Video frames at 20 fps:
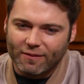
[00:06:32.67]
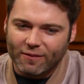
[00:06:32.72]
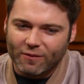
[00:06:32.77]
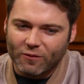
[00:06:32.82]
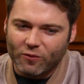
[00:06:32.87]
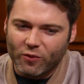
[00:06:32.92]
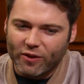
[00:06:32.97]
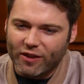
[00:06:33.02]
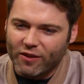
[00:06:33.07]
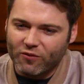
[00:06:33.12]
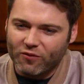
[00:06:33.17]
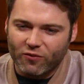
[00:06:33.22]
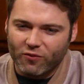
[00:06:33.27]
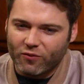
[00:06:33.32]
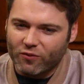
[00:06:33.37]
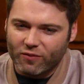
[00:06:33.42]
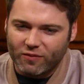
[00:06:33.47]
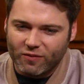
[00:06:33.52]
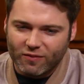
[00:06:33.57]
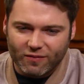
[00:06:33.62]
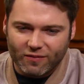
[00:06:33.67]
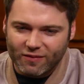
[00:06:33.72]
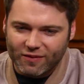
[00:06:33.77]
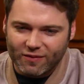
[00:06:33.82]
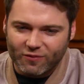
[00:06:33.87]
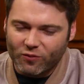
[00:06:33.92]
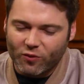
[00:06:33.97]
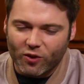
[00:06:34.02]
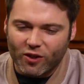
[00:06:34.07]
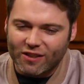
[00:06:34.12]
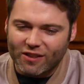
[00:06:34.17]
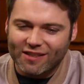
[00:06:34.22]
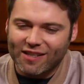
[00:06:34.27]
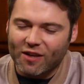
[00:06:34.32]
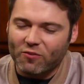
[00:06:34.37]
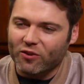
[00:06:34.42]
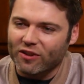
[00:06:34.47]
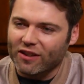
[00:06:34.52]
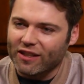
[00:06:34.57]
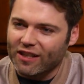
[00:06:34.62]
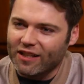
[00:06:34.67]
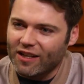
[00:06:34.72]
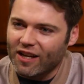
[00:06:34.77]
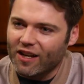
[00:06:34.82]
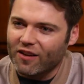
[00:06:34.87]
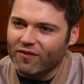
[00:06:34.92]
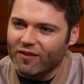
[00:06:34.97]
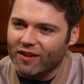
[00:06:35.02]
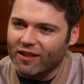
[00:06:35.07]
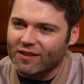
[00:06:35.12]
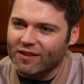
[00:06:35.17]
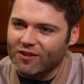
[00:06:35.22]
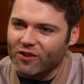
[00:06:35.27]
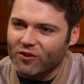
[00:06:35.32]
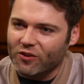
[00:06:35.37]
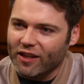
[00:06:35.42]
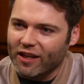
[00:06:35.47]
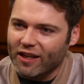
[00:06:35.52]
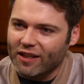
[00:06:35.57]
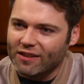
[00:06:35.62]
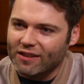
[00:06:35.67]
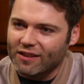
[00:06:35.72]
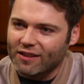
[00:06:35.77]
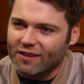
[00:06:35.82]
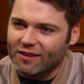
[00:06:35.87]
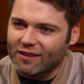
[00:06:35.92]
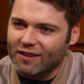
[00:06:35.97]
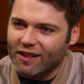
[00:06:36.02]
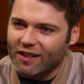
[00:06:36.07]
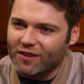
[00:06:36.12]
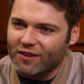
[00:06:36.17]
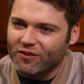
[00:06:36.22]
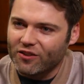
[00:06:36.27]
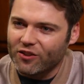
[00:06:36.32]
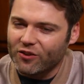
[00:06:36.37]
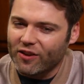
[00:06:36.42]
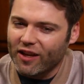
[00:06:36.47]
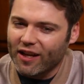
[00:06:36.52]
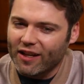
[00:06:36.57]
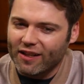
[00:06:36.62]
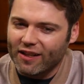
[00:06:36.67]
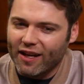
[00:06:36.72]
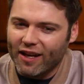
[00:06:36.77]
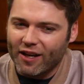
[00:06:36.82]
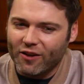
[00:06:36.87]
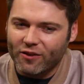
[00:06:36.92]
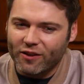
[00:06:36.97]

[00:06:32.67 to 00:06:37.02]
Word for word: we've worked separately enough that it's okay to kind of do that now,